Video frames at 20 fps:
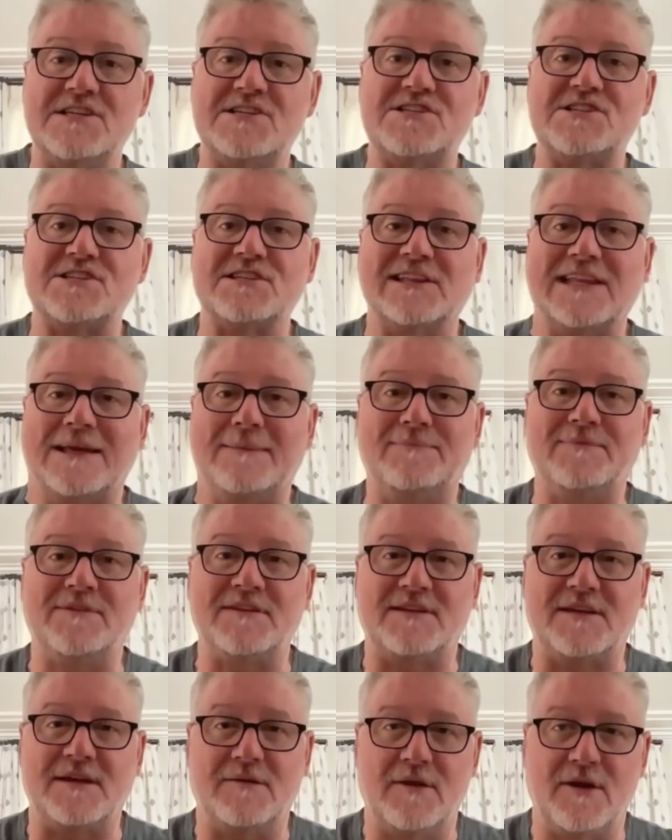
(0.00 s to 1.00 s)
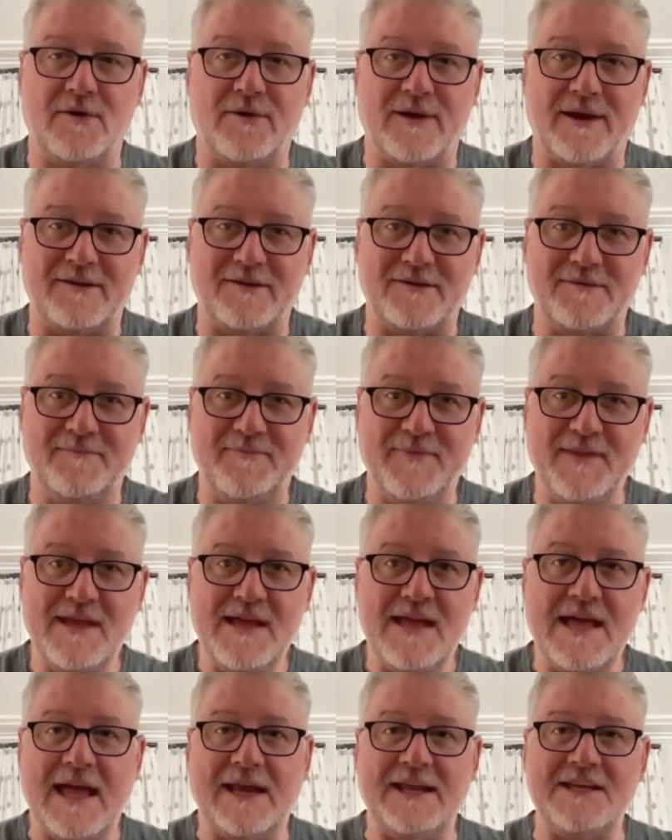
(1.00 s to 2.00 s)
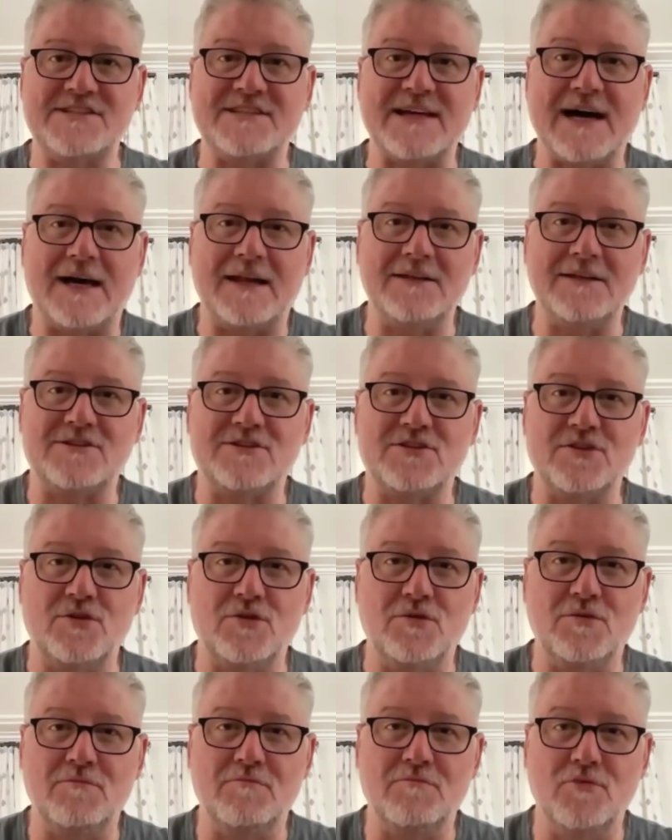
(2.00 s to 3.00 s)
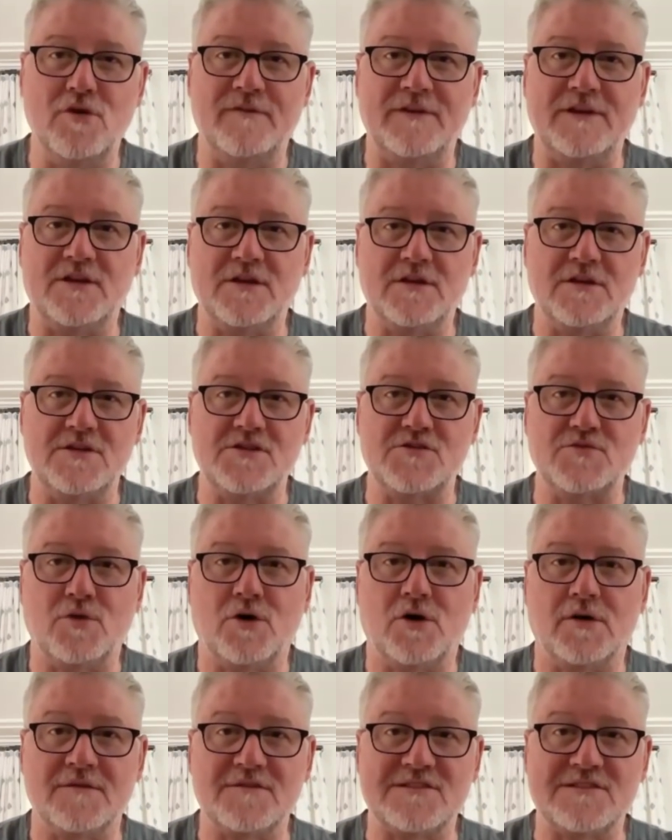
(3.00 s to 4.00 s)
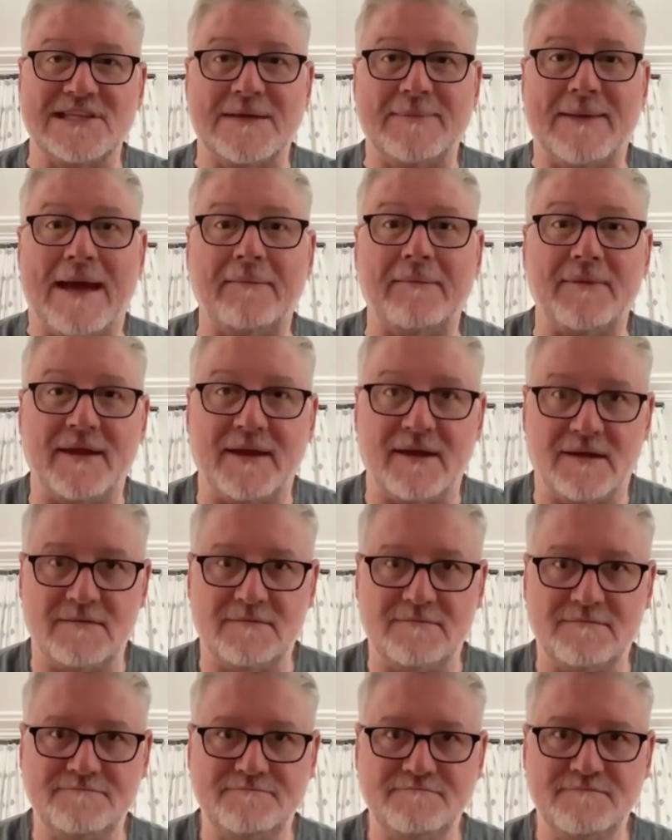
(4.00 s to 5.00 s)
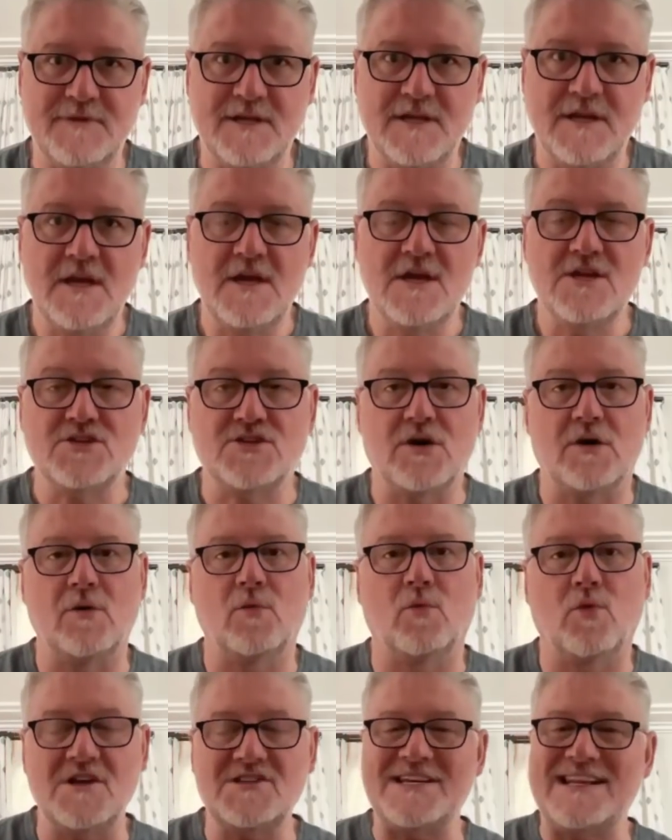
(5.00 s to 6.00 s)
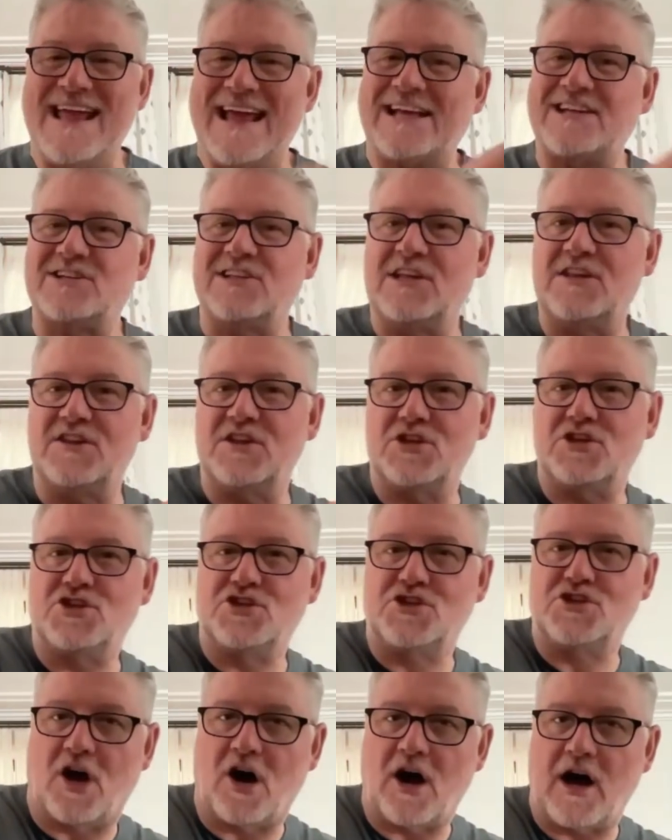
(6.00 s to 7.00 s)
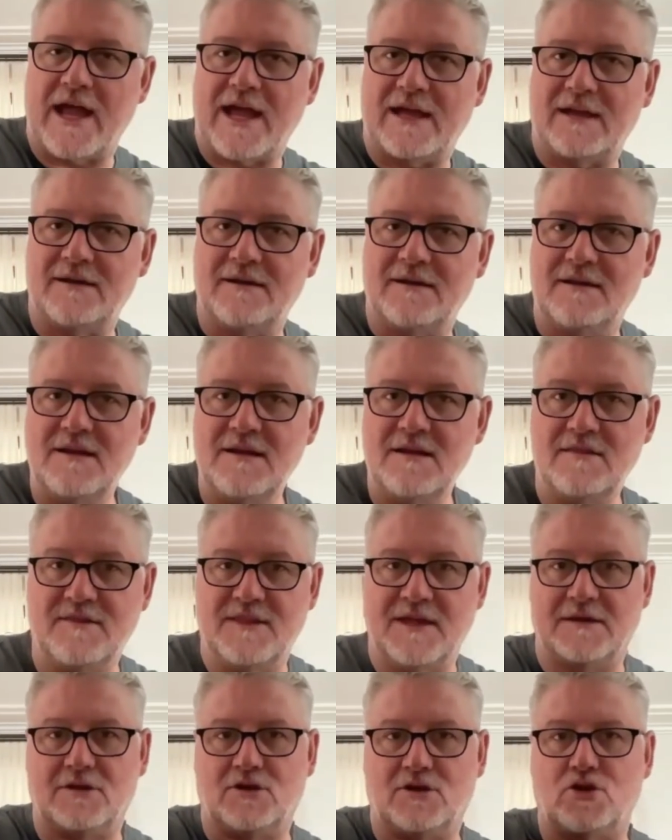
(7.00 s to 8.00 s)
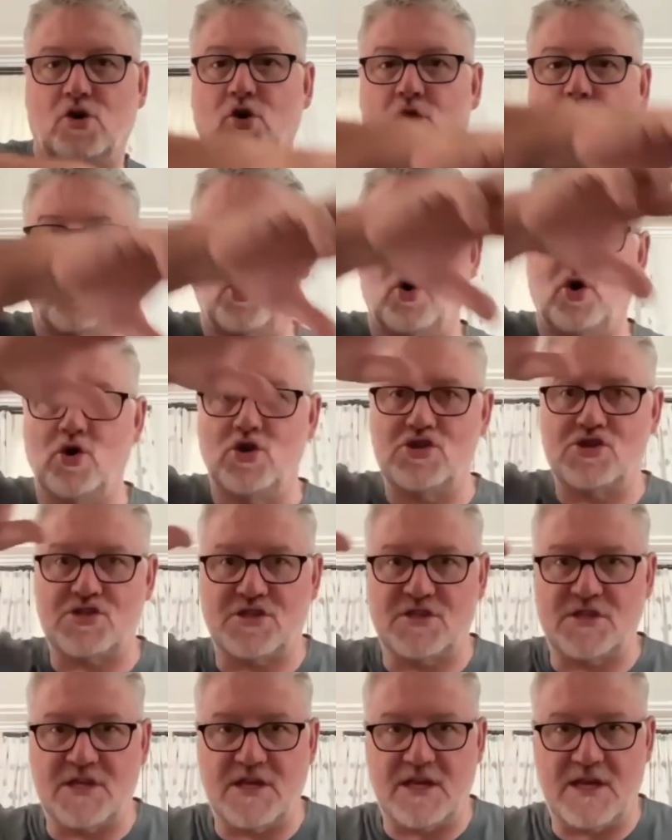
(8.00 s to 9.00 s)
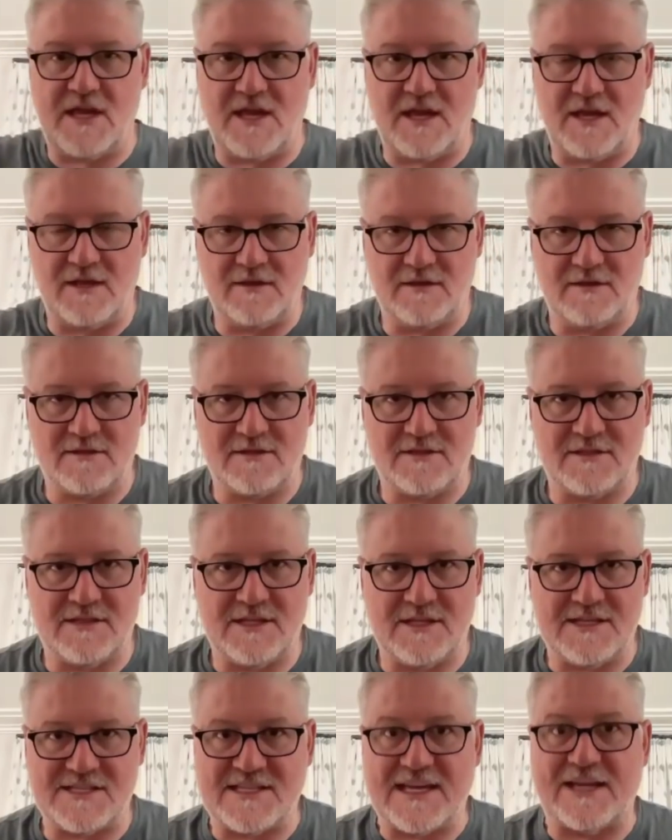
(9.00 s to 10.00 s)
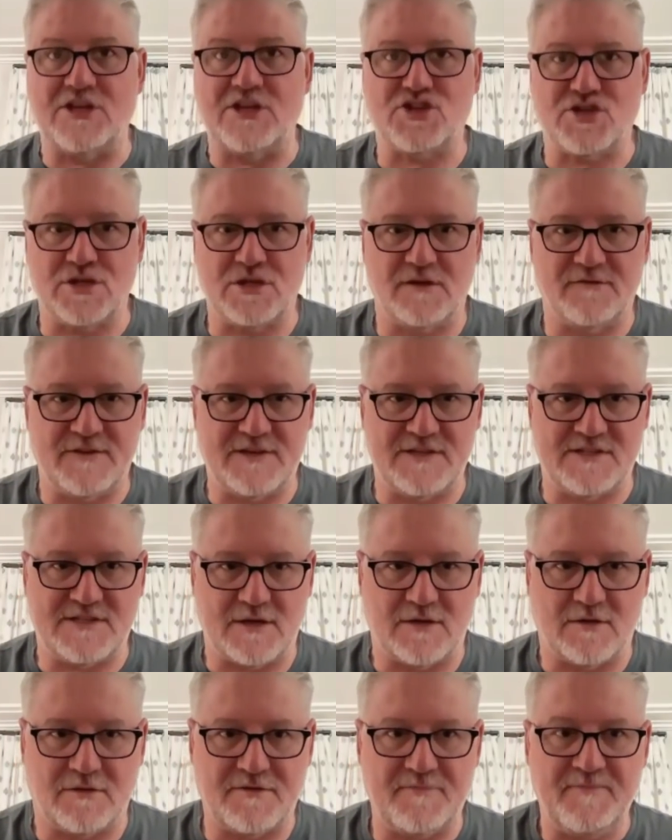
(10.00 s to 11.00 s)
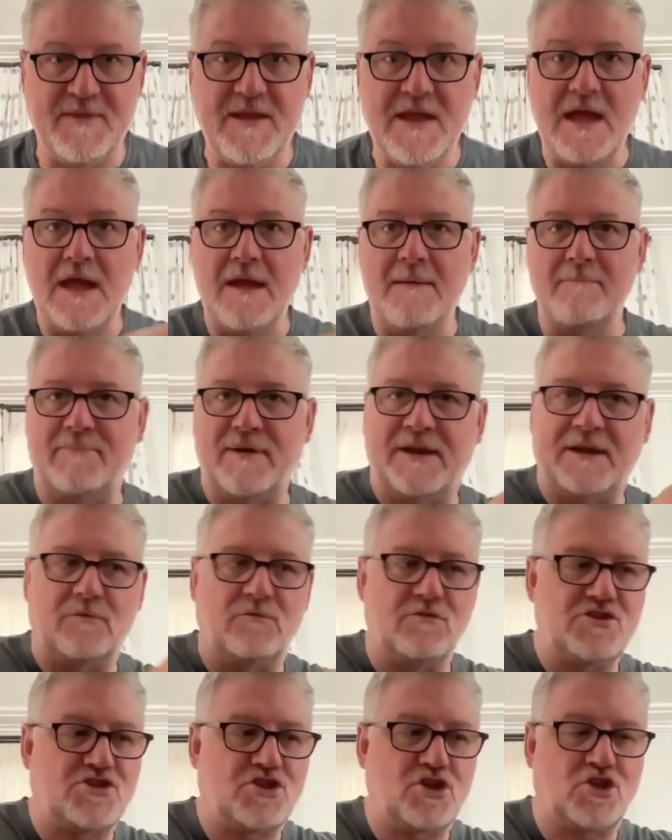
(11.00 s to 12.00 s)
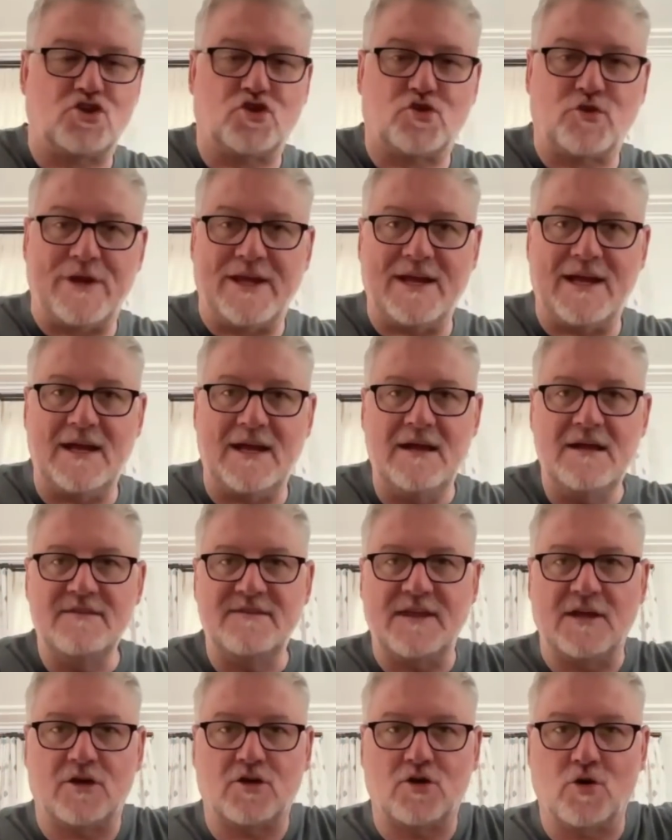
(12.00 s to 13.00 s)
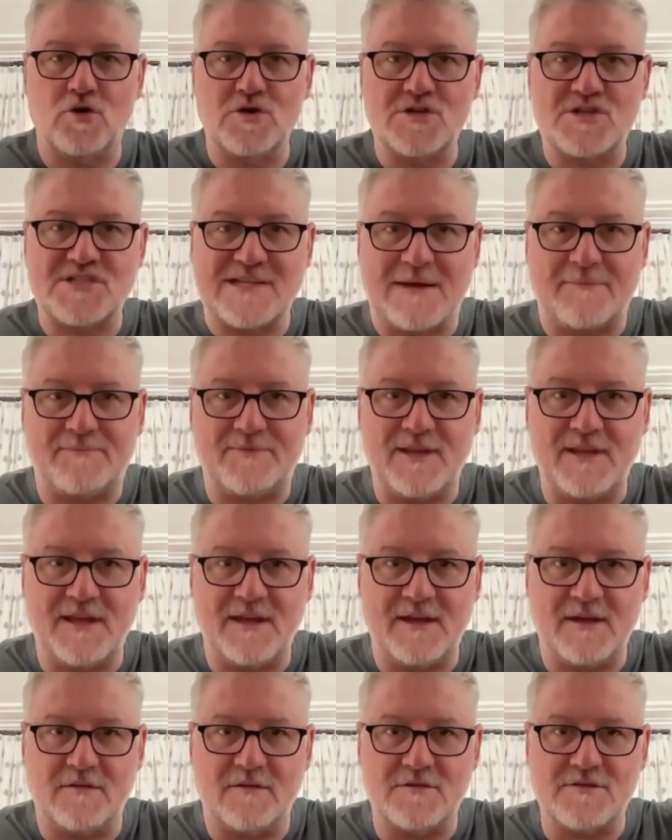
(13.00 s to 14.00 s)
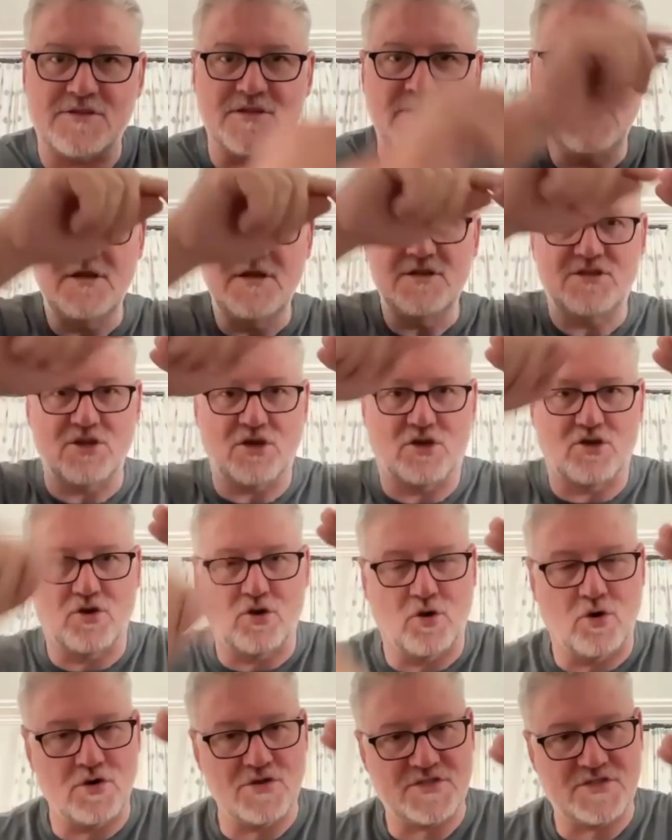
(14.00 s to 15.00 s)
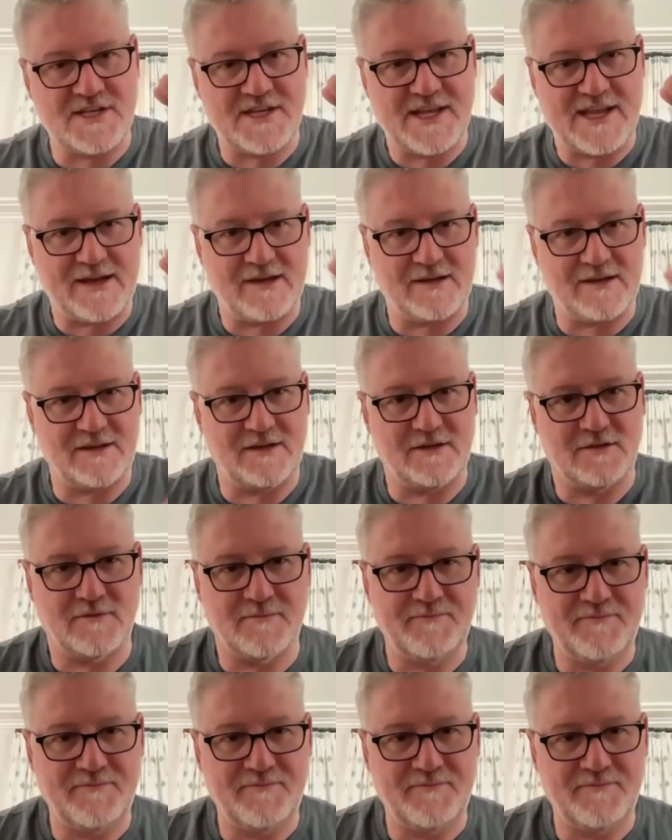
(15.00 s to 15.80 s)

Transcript: sleep deteriorated and he started to move into this world of sleep apnea. So it wasn't actually the diet that caused the descension of his health, but it was the trigger that caused something else to cause the downhill.